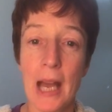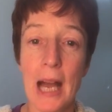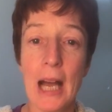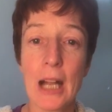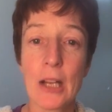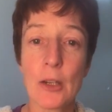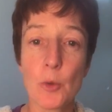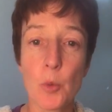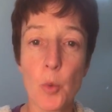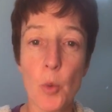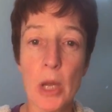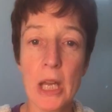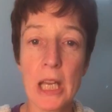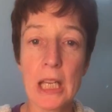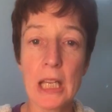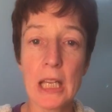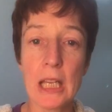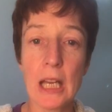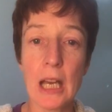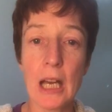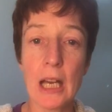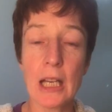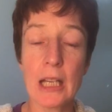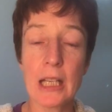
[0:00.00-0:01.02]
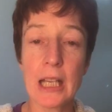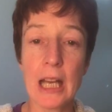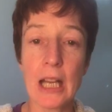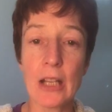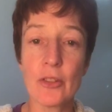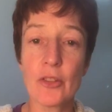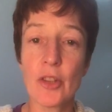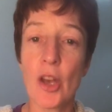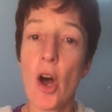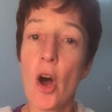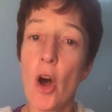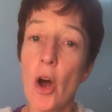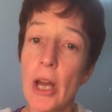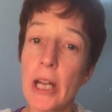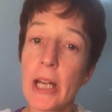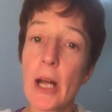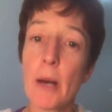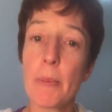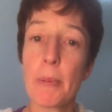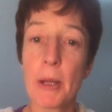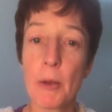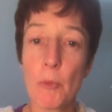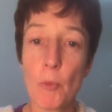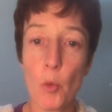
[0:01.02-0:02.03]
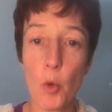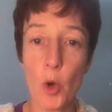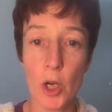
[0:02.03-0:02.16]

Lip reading: And we get tied up in